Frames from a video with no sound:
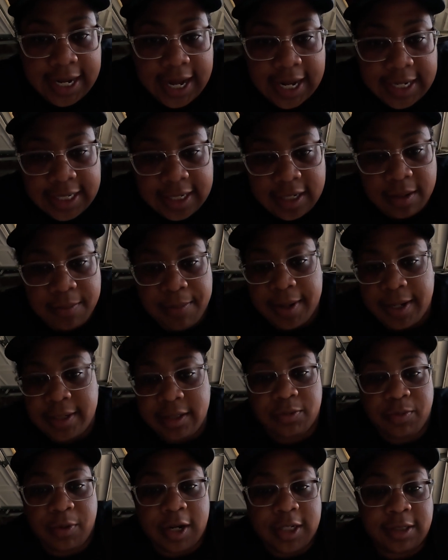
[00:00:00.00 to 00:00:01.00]
I did the
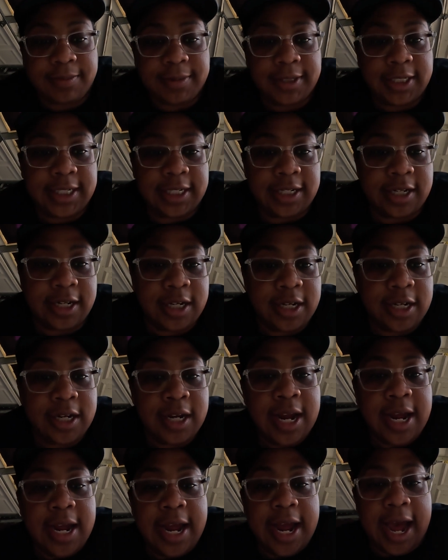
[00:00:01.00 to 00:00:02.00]
bench press machine.
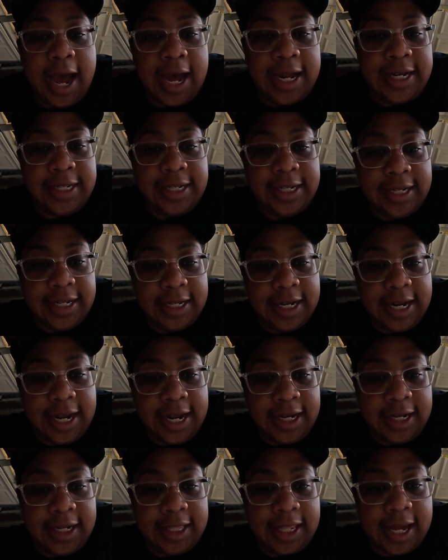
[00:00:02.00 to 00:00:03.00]
I did
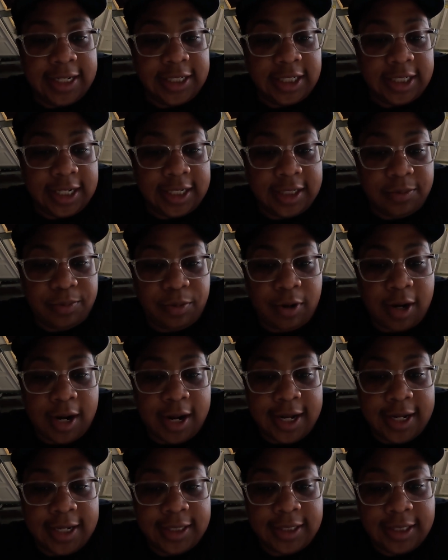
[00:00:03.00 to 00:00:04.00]
incline chest
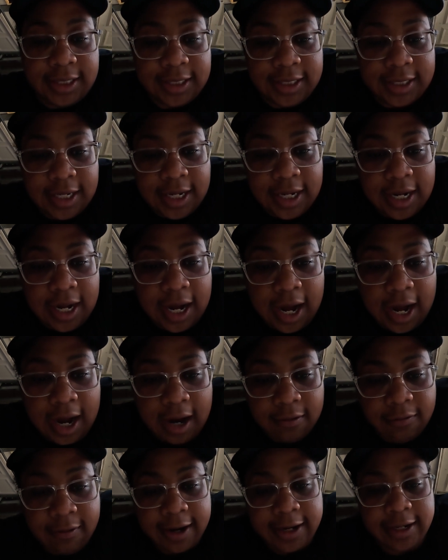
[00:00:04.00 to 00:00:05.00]
press,
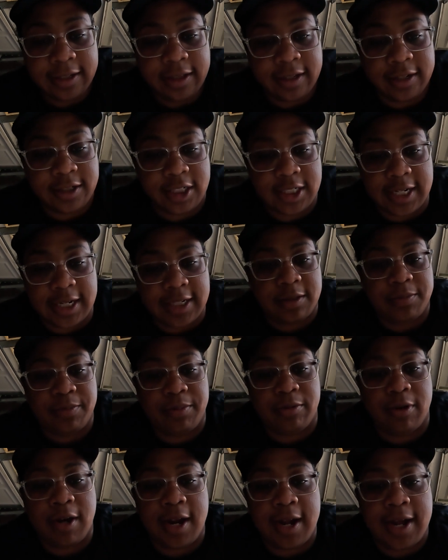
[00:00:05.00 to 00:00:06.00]
regular chest
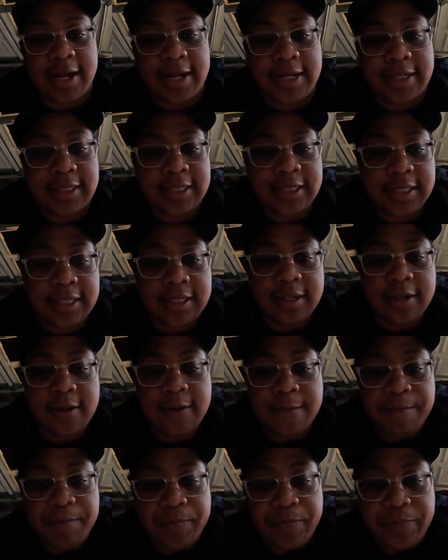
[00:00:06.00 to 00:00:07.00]
press,
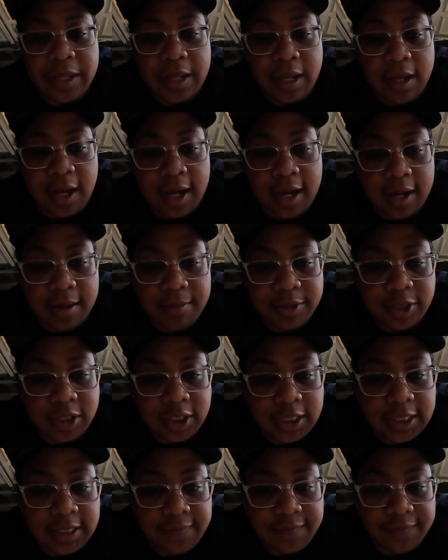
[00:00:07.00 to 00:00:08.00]

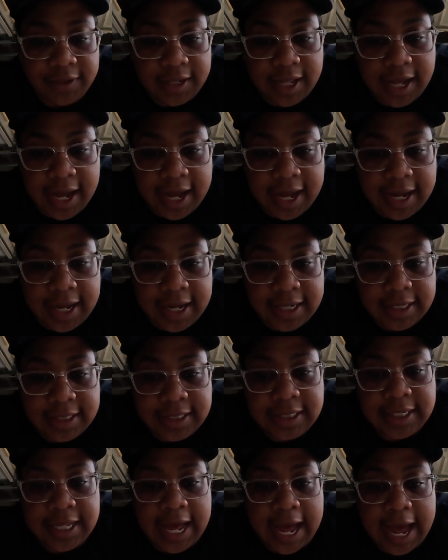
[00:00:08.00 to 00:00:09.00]
machine
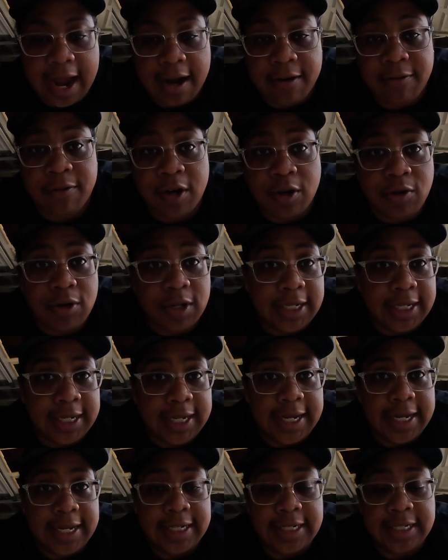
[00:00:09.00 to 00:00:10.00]
flies, the high row
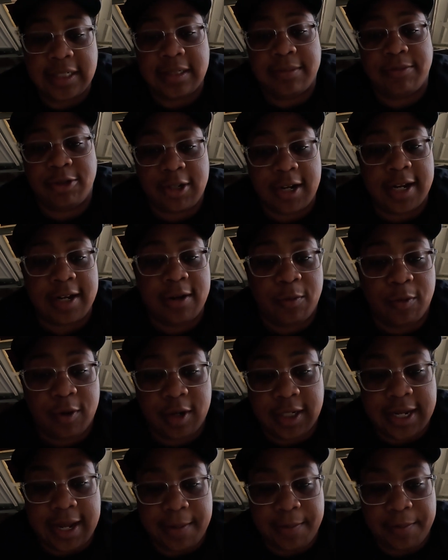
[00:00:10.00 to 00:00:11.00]
again, because I'm trying to
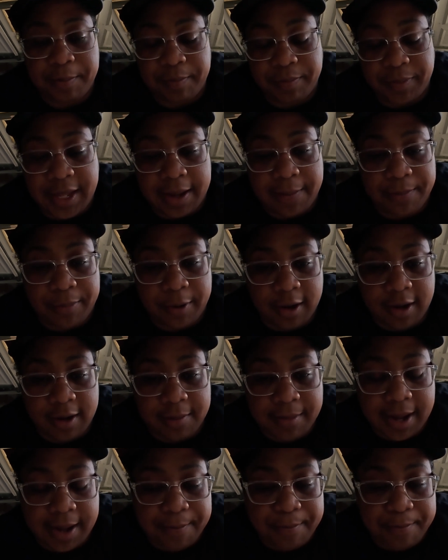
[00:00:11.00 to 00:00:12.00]
work that part of
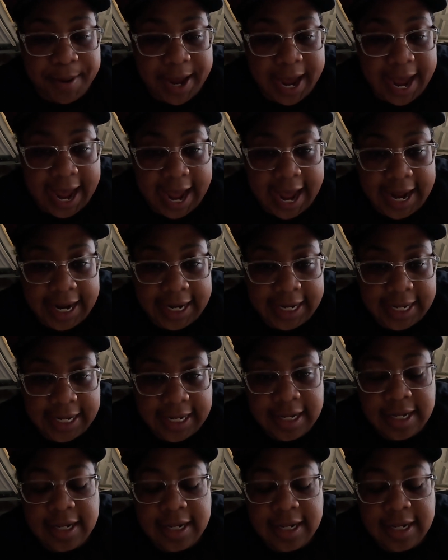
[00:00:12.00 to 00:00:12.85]
my back.